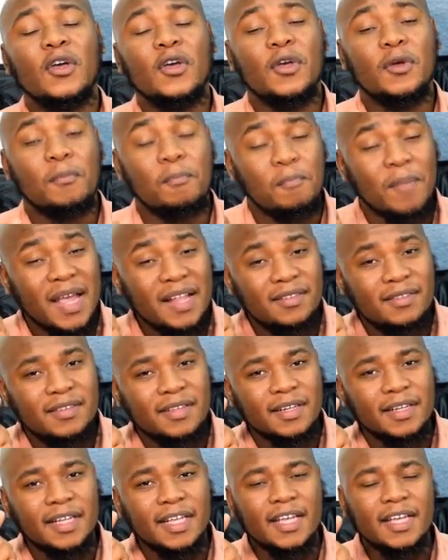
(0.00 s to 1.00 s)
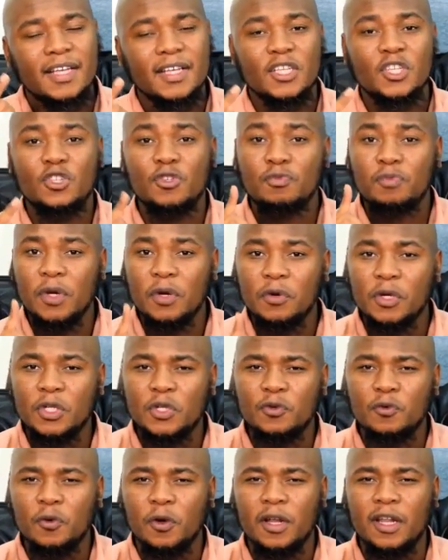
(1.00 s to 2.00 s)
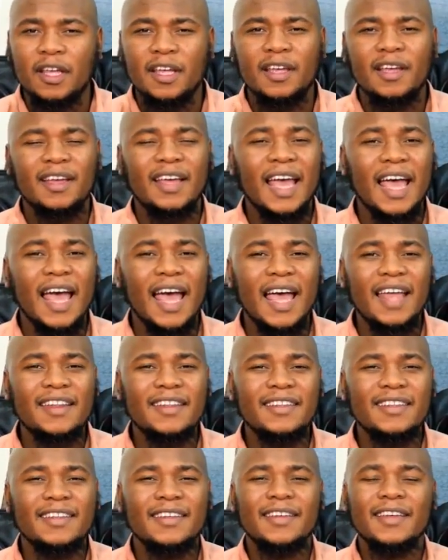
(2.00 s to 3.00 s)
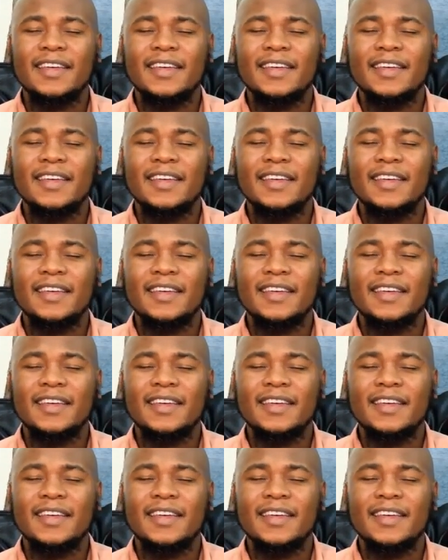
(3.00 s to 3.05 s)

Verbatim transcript: mentally, spiritually, and